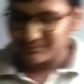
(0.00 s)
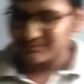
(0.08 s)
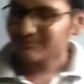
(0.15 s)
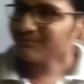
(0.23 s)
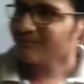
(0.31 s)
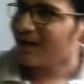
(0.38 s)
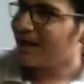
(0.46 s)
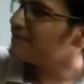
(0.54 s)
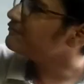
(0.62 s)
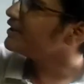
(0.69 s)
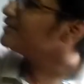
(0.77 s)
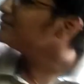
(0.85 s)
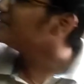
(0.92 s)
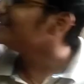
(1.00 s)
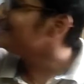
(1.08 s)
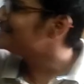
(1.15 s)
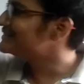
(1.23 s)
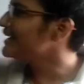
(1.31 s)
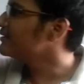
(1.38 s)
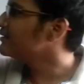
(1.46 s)
And when he
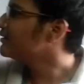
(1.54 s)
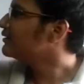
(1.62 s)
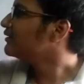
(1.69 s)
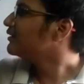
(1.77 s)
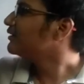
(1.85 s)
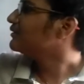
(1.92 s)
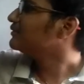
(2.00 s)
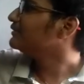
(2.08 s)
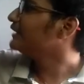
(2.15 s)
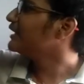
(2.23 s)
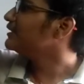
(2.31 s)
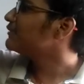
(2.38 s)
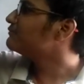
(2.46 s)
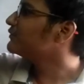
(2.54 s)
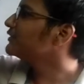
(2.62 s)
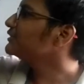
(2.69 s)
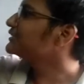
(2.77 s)
said, then the first and the